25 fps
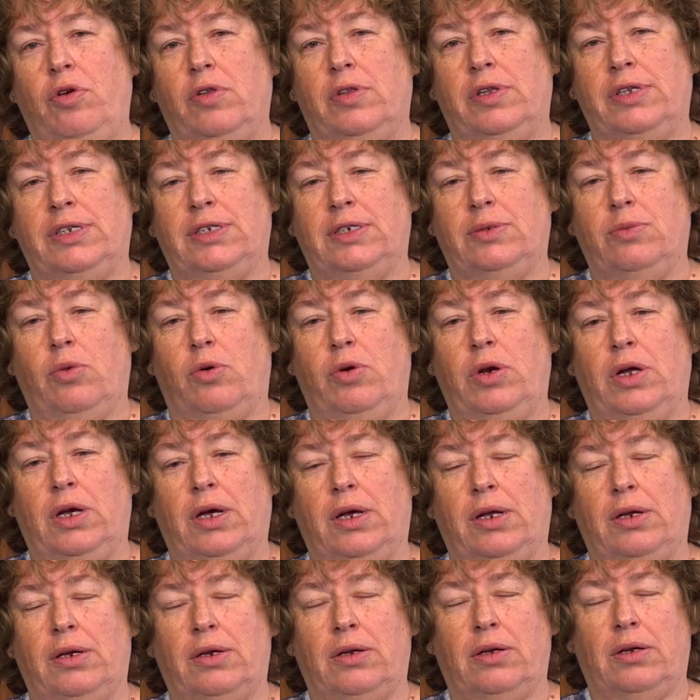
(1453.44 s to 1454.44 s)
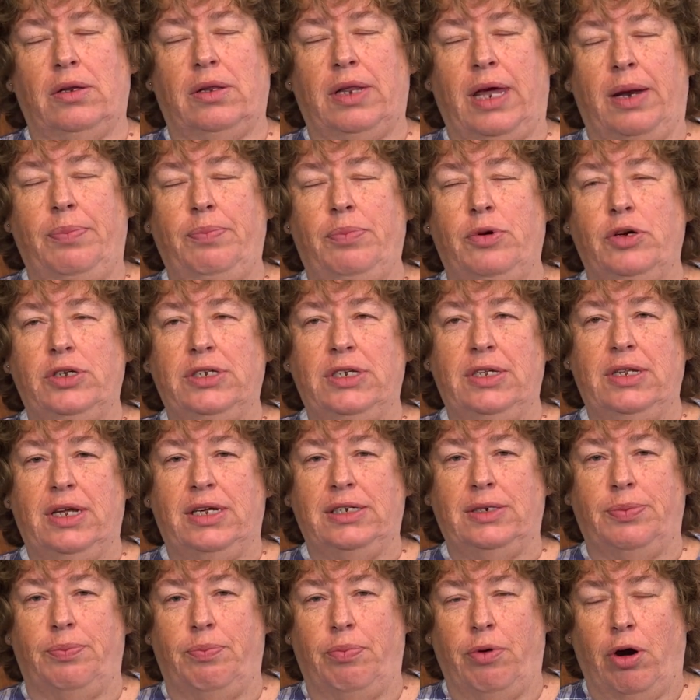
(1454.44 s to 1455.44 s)
you this morning. And that person
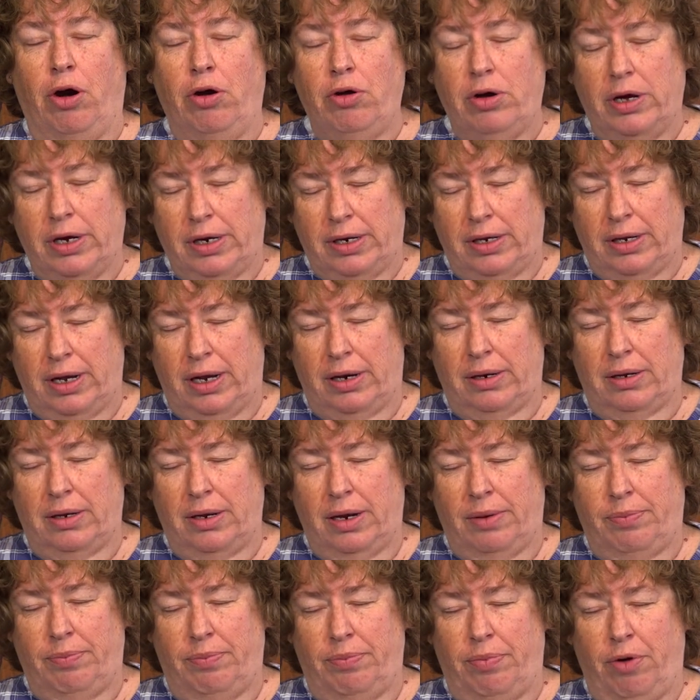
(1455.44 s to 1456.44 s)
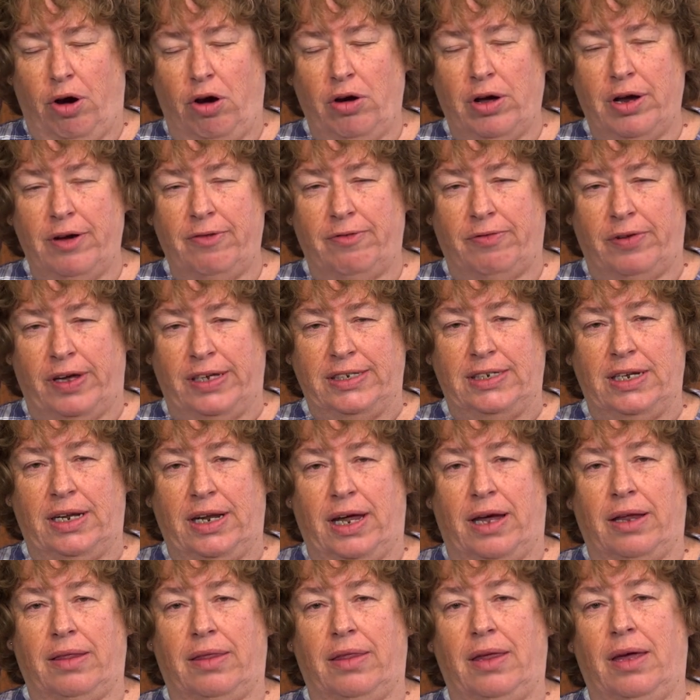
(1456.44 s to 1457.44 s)
that's broken, that broken vessel
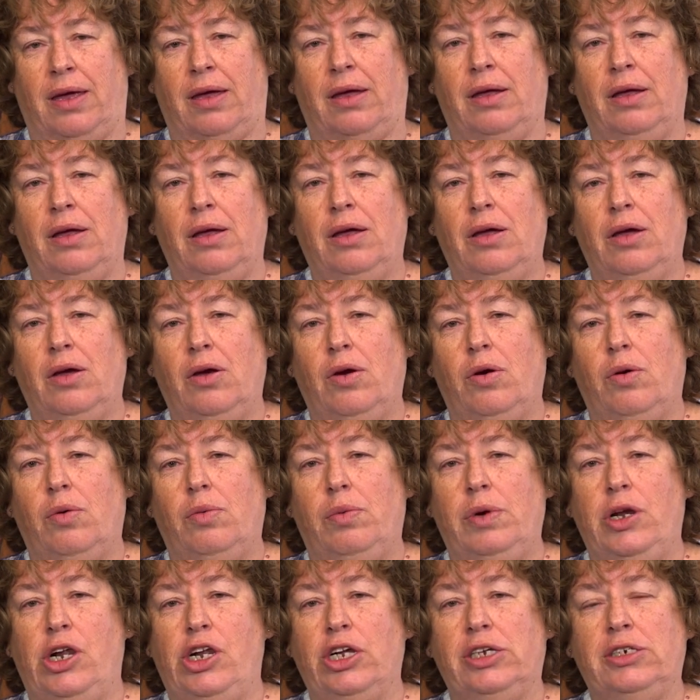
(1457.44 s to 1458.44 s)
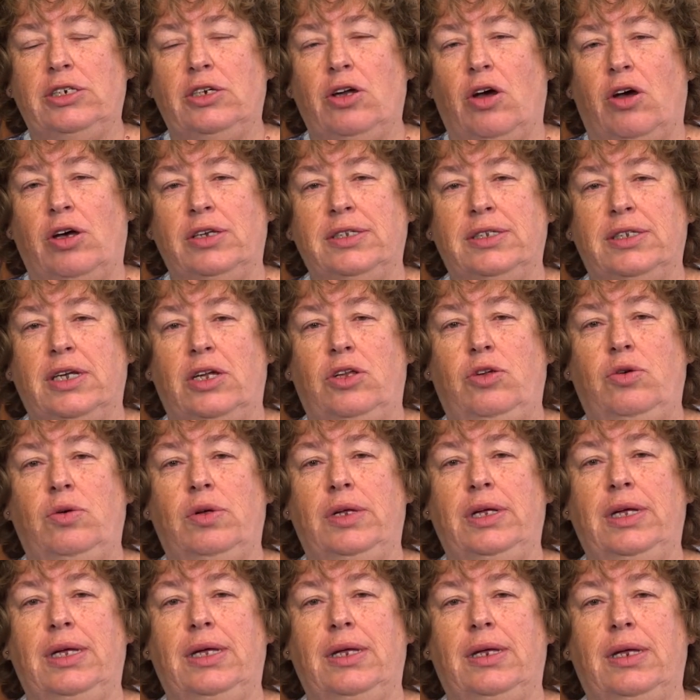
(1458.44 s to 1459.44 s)
out there, we just ask that
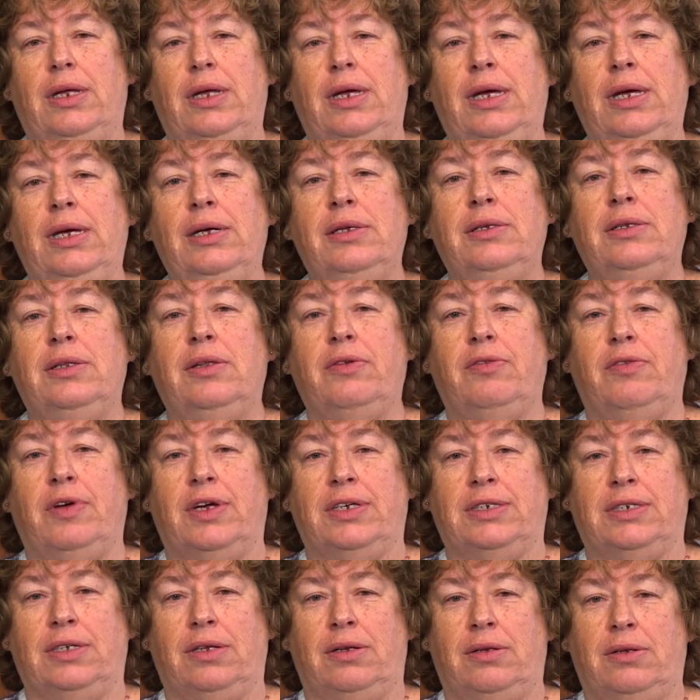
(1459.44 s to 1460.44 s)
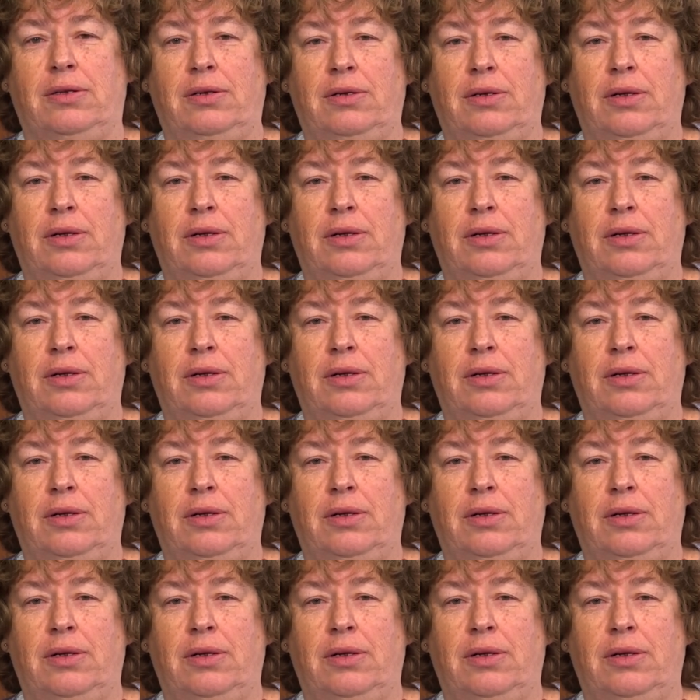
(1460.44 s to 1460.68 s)
you'll heal the vessel.